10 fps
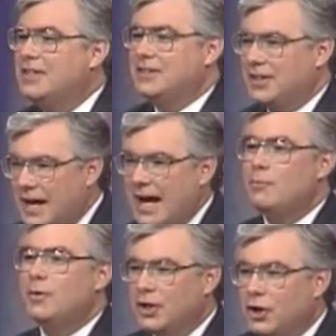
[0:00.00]
that
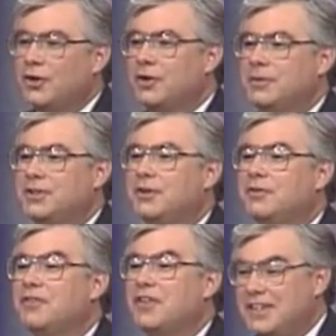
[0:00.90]
tonight we'd learn the material
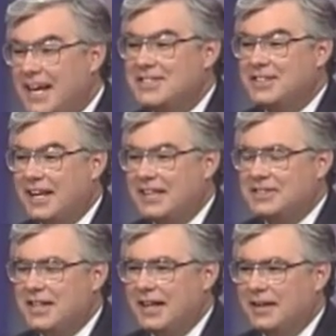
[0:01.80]
for the test the next
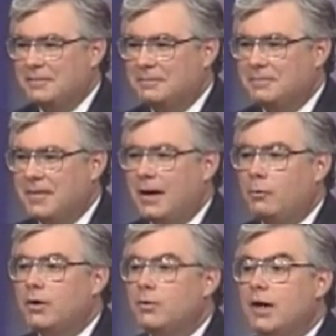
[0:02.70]
day. And
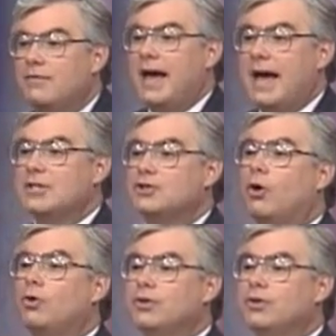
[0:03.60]
Will would have asked older